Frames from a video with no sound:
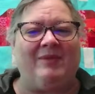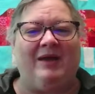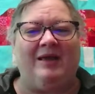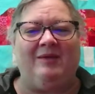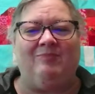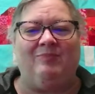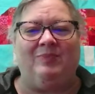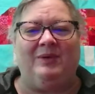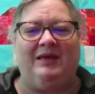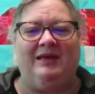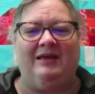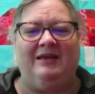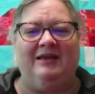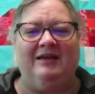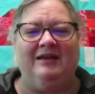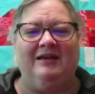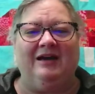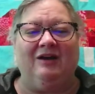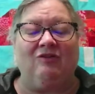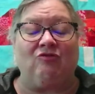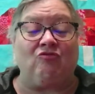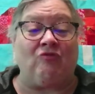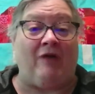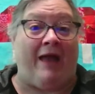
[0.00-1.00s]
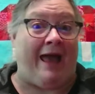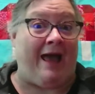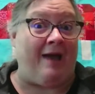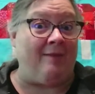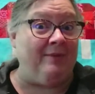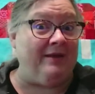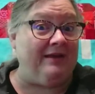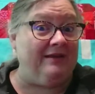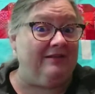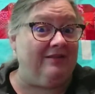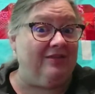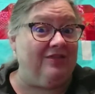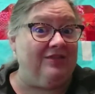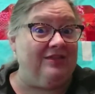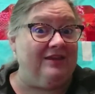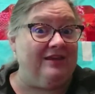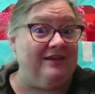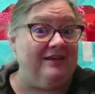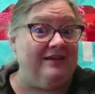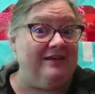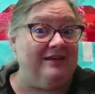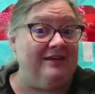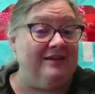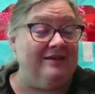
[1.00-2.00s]
might be a rabbit
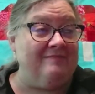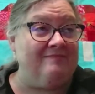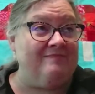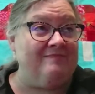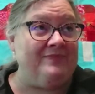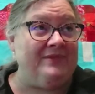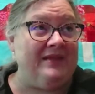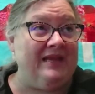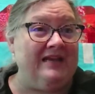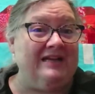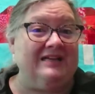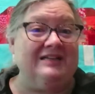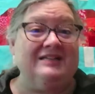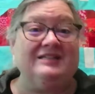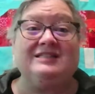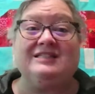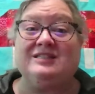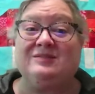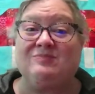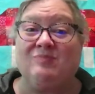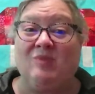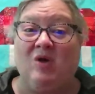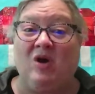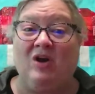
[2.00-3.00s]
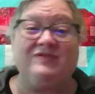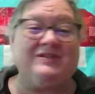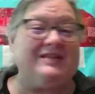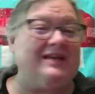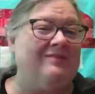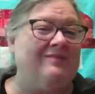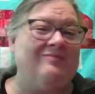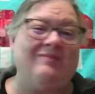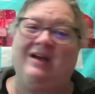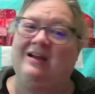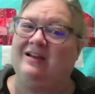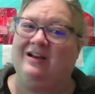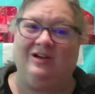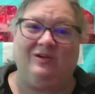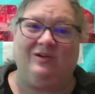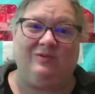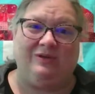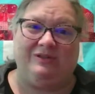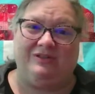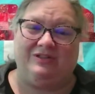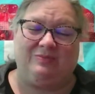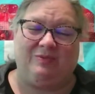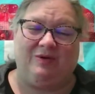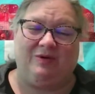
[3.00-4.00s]
theme. Smurfs, I'm not going to
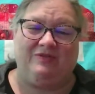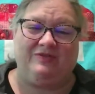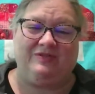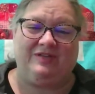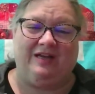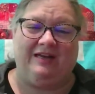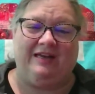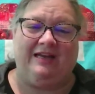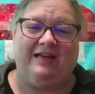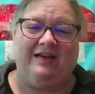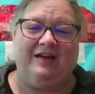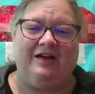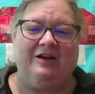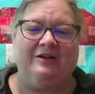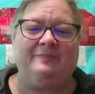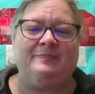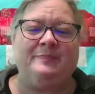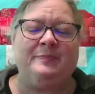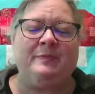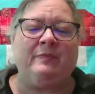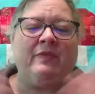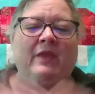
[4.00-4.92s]
quilt Smurfs on here.